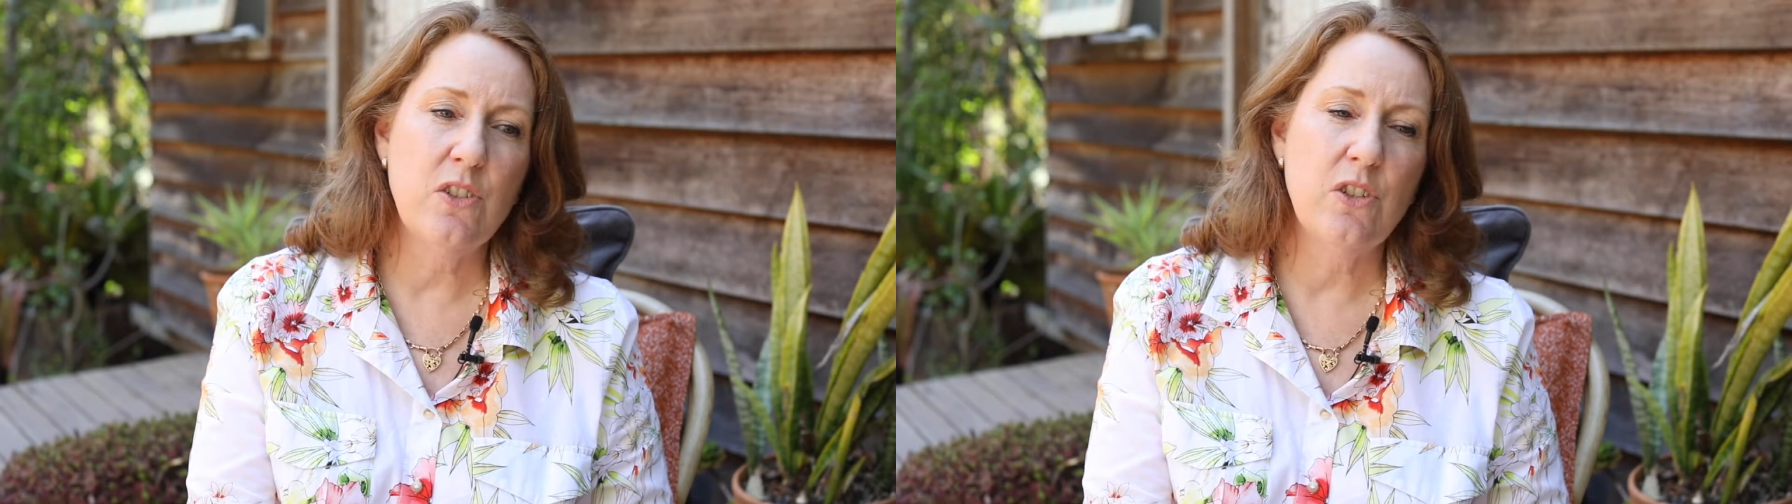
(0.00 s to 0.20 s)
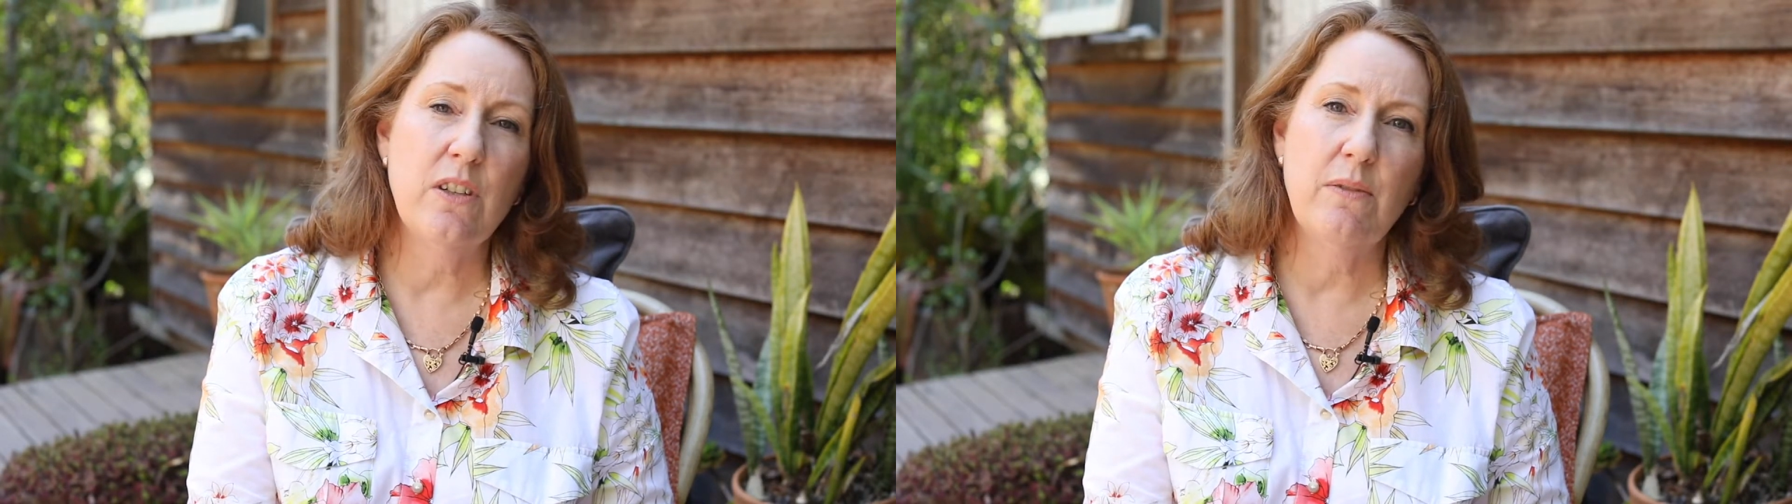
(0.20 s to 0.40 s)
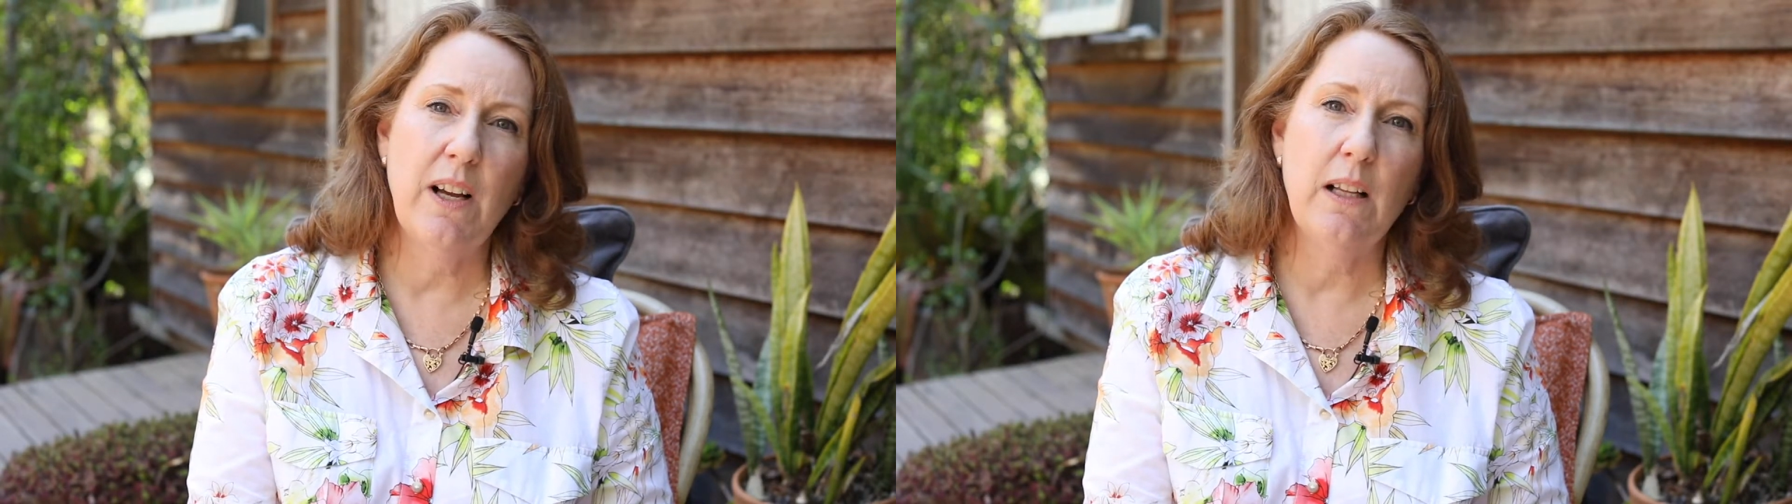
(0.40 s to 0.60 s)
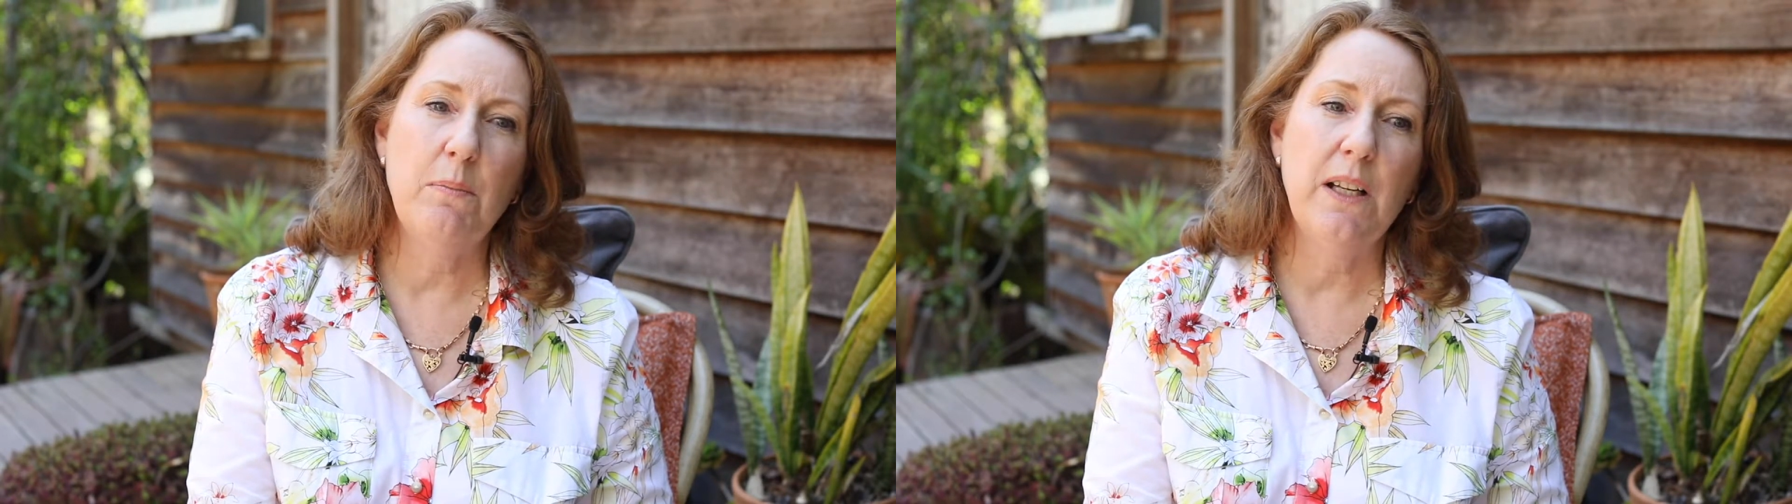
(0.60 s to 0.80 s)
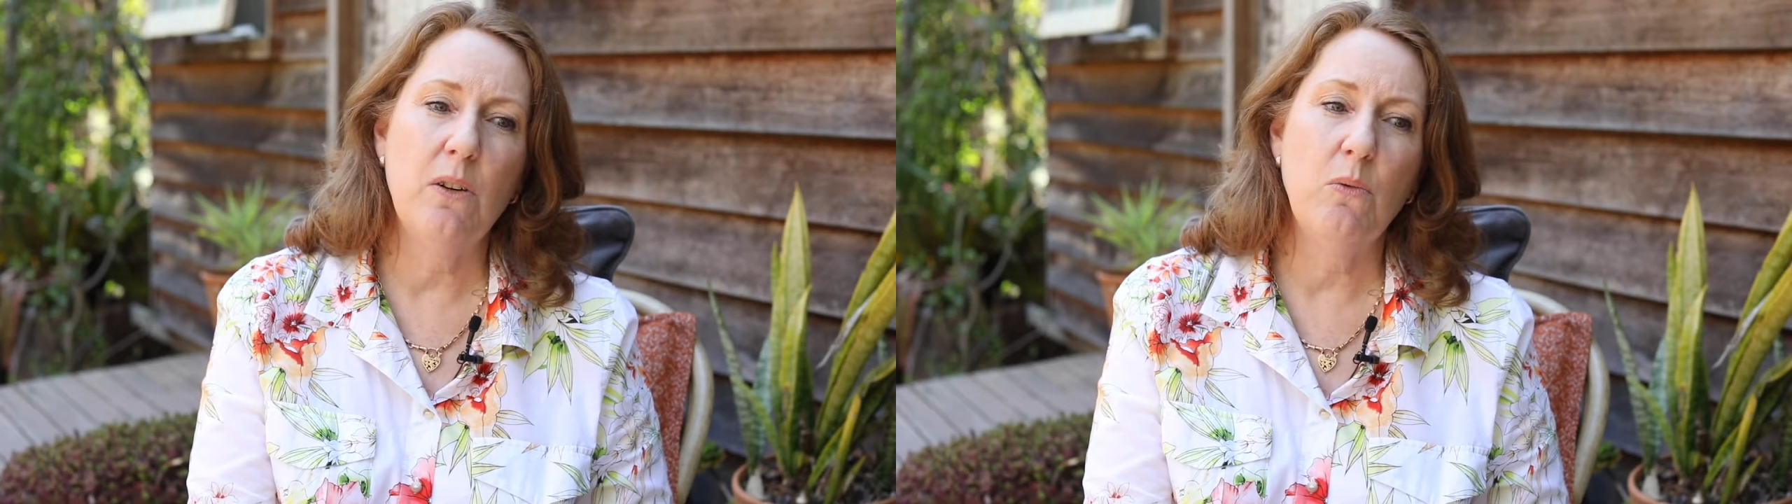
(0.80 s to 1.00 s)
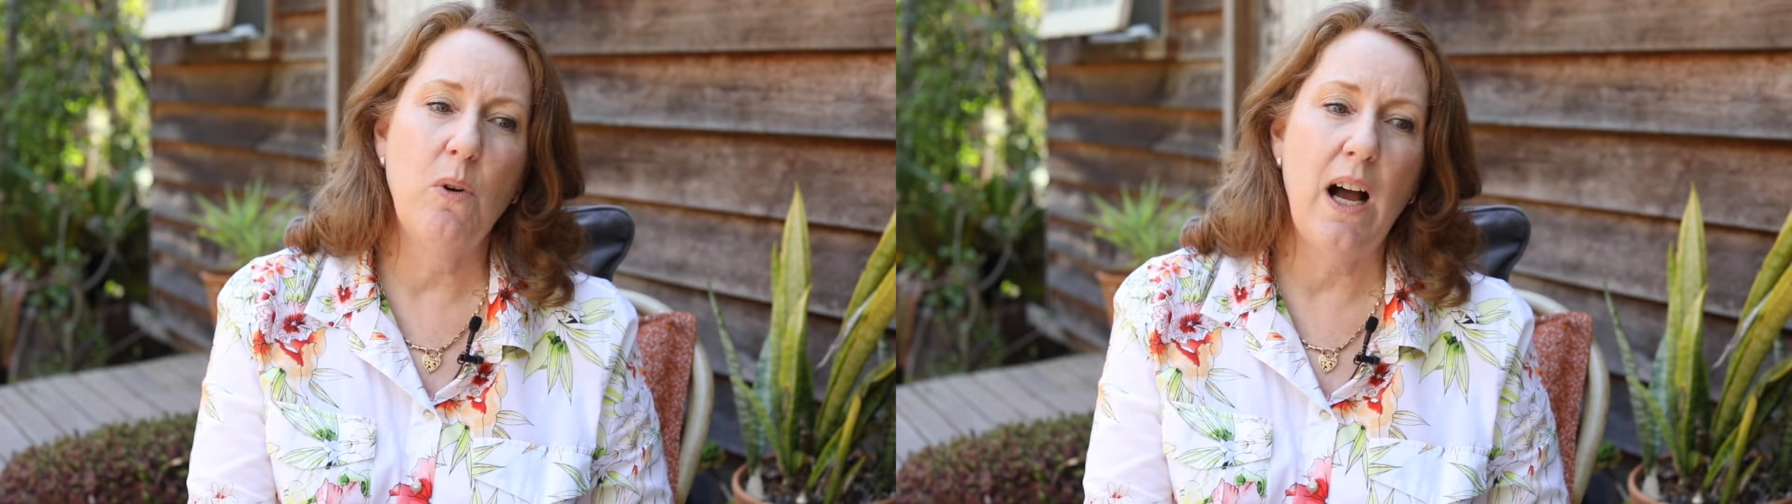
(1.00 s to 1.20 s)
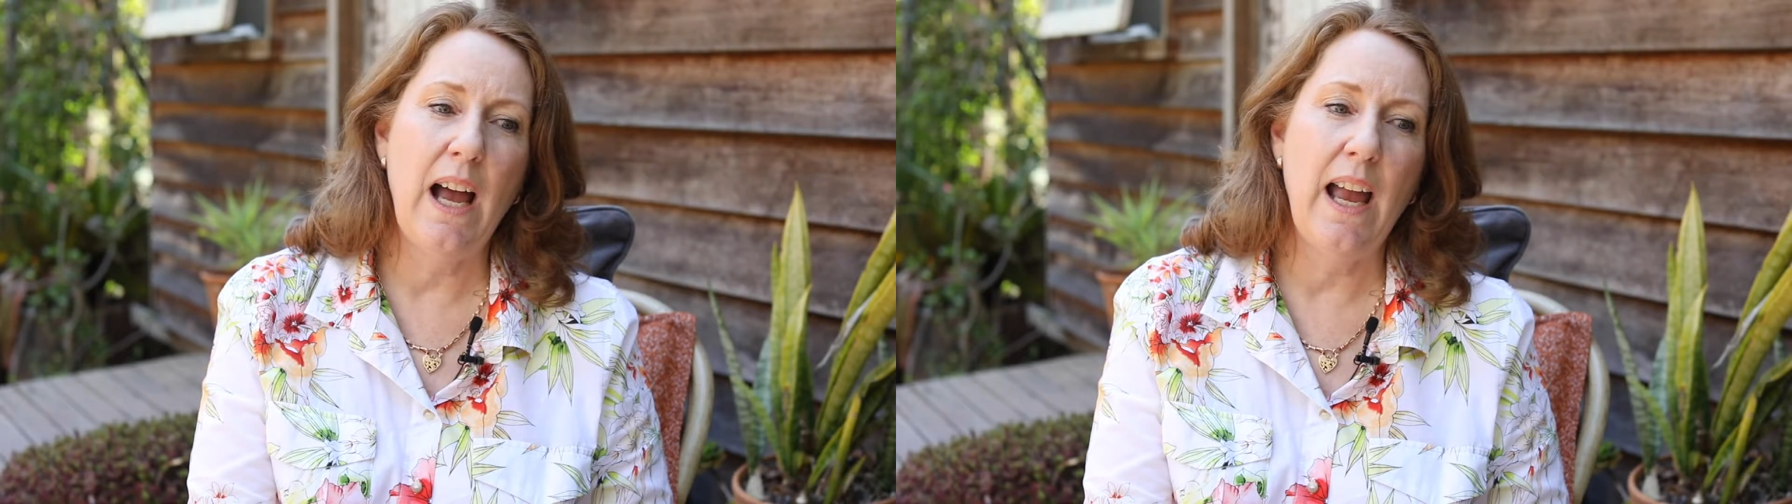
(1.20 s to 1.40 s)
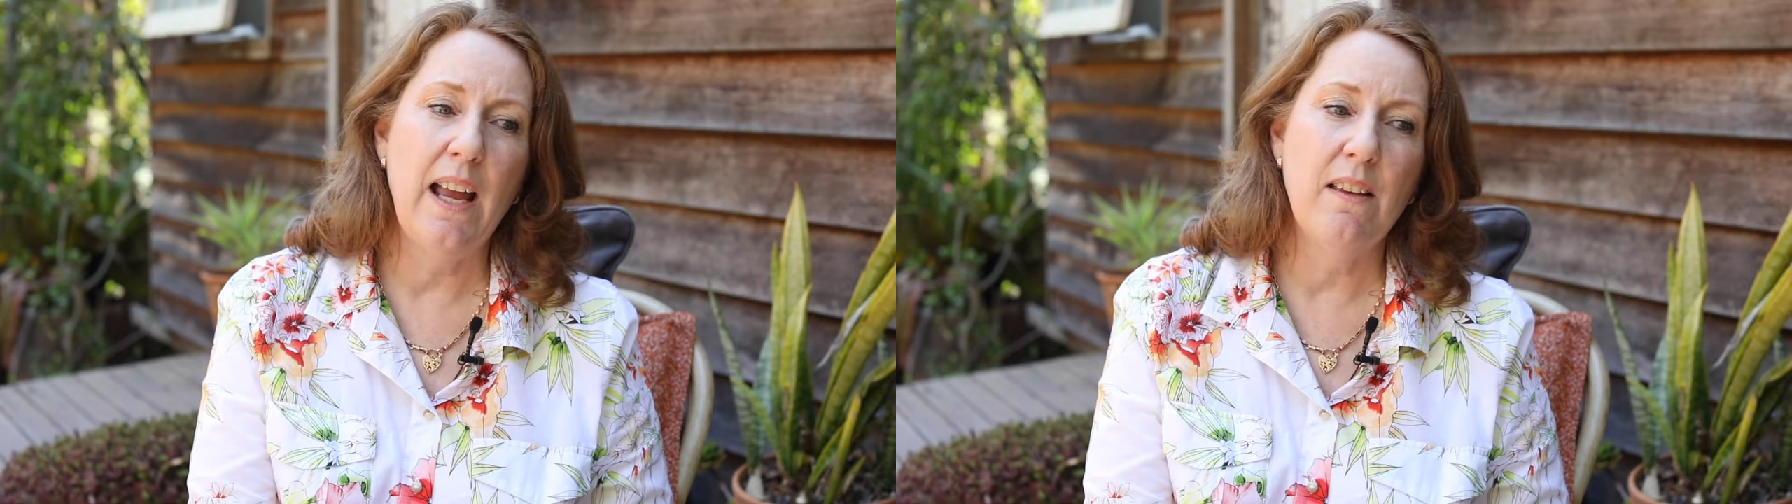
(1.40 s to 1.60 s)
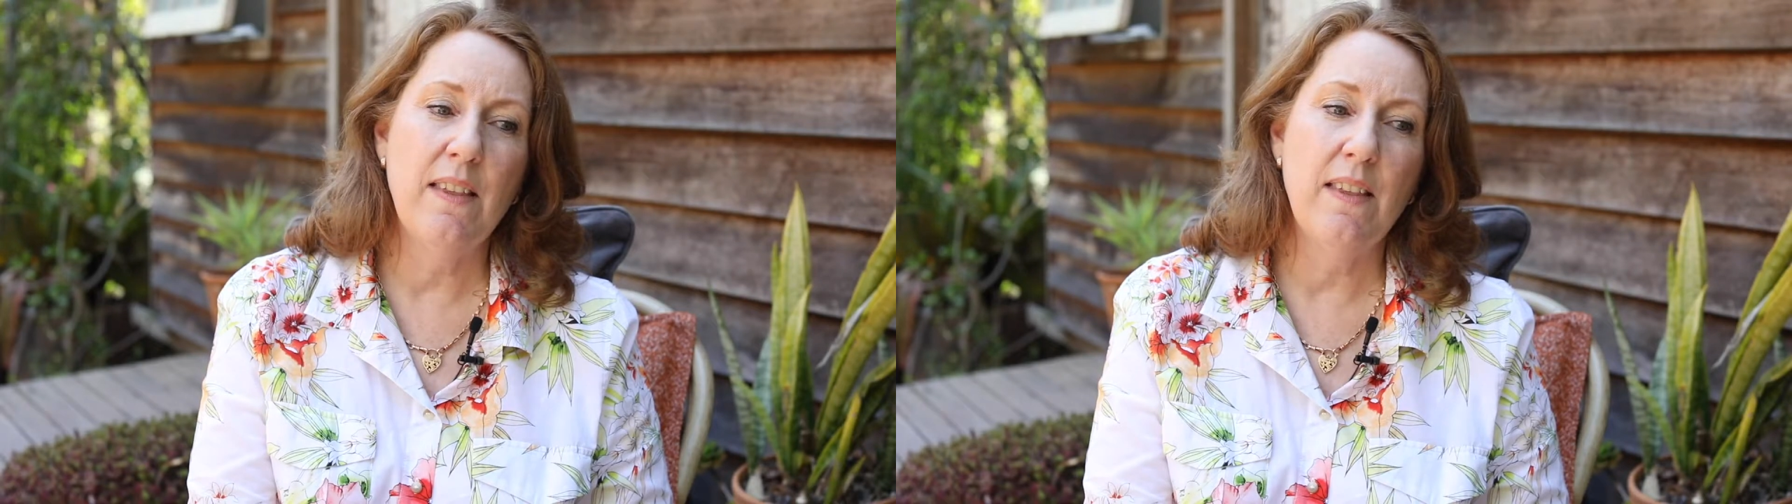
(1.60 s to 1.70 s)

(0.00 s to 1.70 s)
to develop in a way